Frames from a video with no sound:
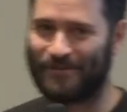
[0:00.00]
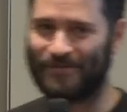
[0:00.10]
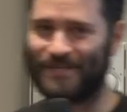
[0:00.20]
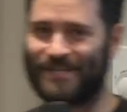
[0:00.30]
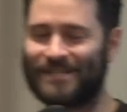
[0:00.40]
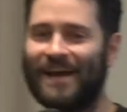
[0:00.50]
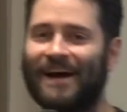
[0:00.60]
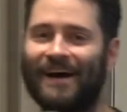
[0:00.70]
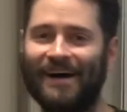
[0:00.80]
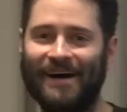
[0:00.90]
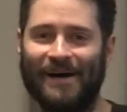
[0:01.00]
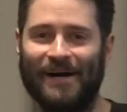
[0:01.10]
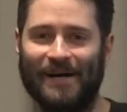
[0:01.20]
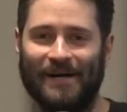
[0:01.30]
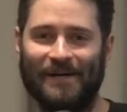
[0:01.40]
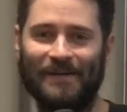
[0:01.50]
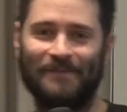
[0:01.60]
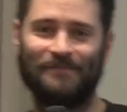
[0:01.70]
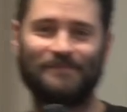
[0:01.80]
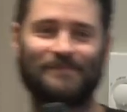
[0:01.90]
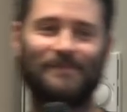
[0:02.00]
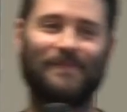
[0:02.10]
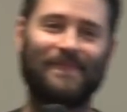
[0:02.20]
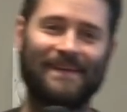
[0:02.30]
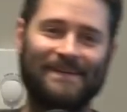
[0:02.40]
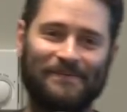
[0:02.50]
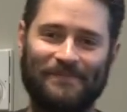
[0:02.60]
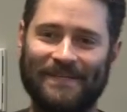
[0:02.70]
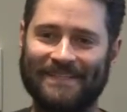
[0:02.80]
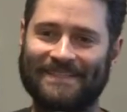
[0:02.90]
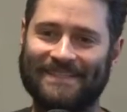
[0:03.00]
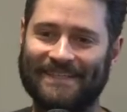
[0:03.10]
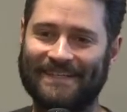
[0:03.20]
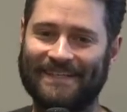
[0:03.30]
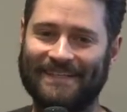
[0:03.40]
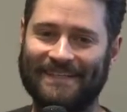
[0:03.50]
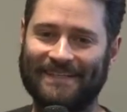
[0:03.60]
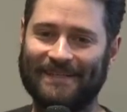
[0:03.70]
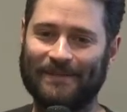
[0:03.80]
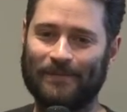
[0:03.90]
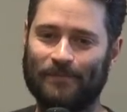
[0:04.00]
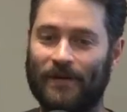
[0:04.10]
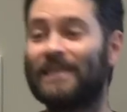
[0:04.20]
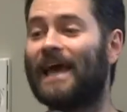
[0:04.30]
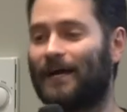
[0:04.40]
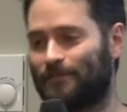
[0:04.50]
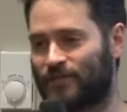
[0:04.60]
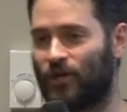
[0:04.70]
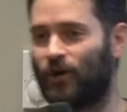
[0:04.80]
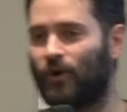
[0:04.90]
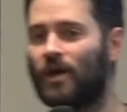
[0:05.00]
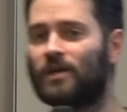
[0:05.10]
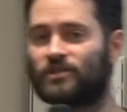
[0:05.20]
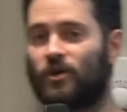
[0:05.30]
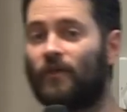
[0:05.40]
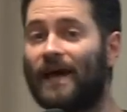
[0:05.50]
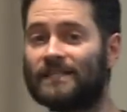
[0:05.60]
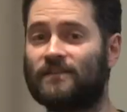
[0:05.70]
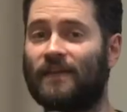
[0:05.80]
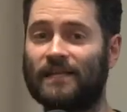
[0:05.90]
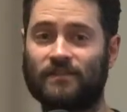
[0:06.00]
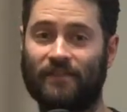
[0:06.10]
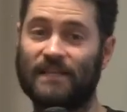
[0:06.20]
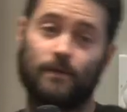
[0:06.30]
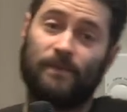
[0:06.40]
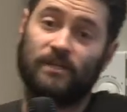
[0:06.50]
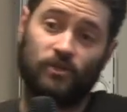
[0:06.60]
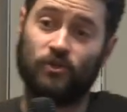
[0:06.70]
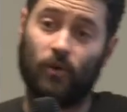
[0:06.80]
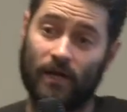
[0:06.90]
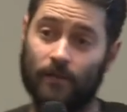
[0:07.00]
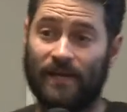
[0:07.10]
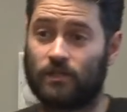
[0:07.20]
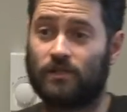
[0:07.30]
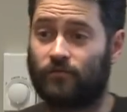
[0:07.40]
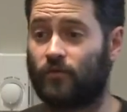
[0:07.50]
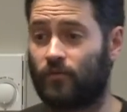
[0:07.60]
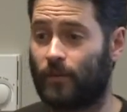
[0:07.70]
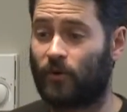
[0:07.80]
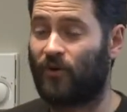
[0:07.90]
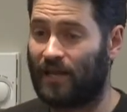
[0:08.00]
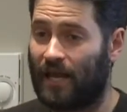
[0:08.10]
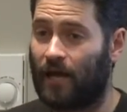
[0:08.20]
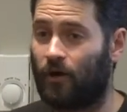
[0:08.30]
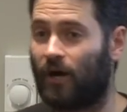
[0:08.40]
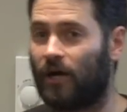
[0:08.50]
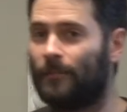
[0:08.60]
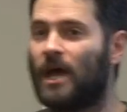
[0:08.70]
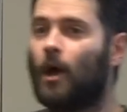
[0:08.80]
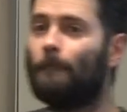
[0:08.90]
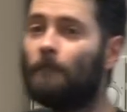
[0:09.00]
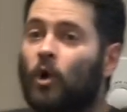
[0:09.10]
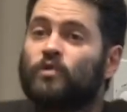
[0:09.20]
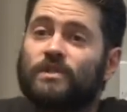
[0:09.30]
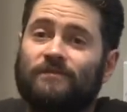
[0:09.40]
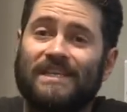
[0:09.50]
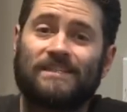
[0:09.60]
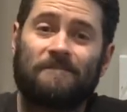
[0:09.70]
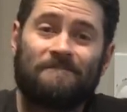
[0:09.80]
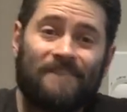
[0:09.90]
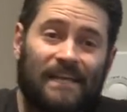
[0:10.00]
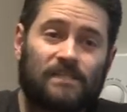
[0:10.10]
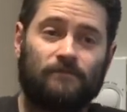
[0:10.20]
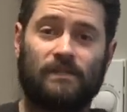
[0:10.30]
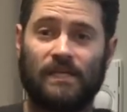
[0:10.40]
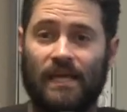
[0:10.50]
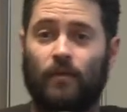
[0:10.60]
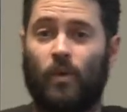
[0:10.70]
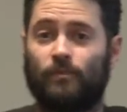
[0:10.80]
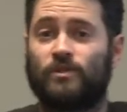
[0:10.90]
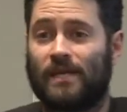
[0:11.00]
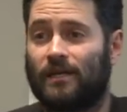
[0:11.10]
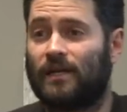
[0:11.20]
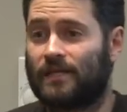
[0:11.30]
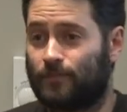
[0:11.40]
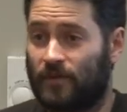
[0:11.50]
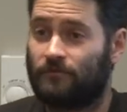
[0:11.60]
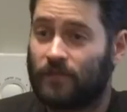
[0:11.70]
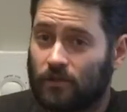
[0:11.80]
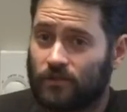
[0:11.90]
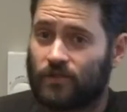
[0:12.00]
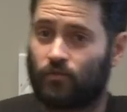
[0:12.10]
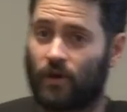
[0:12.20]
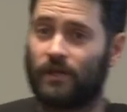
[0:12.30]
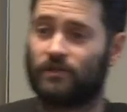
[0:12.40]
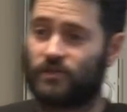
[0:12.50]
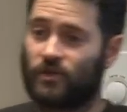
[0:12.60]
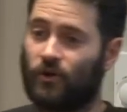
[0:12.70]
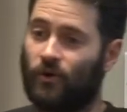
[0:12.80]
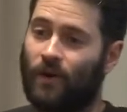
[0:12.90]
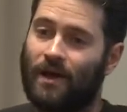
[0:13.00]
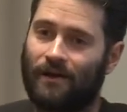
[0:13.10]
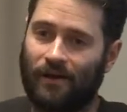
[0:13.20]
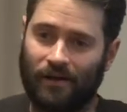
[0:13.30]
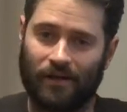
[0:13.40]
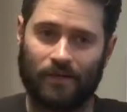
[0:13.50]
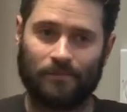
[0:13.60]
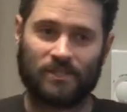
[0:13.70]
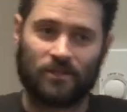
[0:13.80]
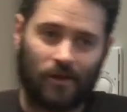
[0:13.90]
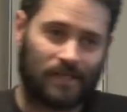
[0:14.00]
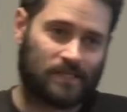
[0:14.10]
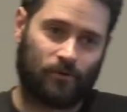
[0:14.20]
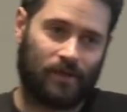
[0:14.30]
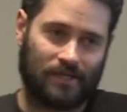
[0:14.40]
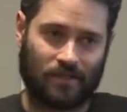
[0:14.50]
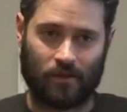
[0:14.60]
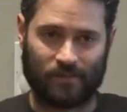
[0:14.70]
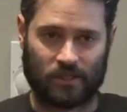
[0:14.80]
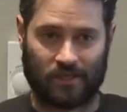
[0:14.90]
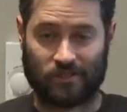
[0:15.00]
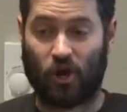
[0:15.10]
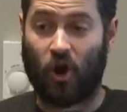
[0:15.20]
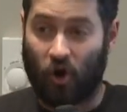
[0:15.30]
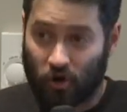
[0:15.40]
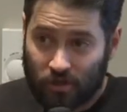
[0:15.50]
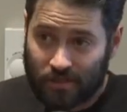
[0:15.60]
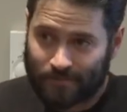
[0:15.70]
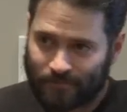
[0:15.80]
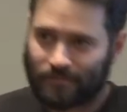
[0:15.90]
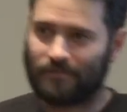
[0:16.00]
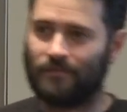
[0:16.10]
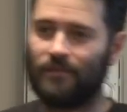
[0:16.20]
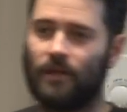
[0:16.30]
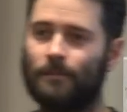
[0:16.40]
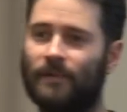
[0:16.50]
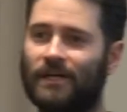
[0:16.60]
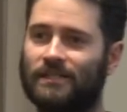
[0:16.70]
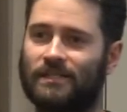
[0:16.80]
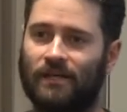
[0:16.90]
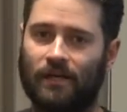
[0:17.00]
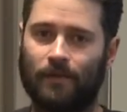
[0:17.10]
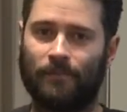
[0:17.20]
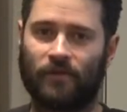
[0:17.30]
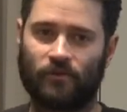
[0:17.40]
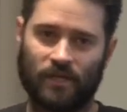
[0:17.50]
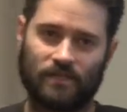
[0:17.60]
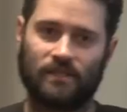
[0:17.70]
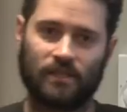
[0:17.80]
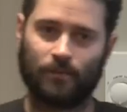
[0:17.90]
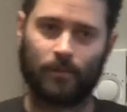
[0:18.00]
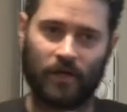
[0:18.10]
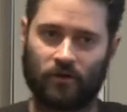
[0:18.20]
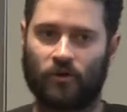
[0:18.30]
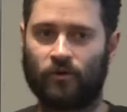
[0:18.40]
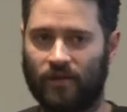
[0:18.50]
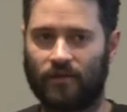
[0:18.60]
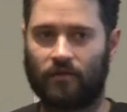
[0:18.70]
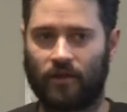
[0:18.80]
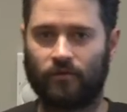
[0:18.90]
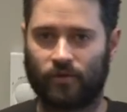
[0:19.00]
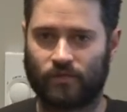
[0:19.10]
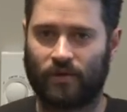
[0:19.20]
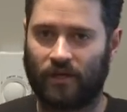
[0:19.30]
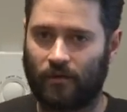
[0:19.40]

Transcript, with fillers: couldn't resist. Um, but. Uh, but yeah, so, so that's, that's, that's a big to-do item actually for the framework right now. Um, most of these effectively get represented as bit fields, right? So um, it's not like serializing them is, is hard, but, uh, but there does need to be better code in there than there is right